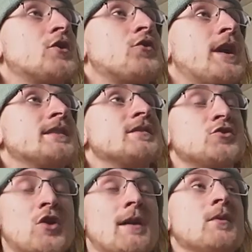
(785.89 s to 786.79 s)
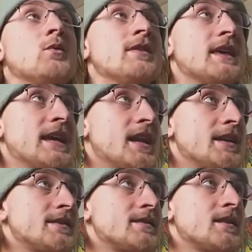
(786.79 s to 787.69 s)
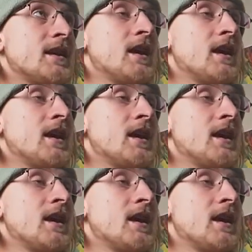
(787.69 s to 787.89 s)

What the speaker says: creates the trauma within us,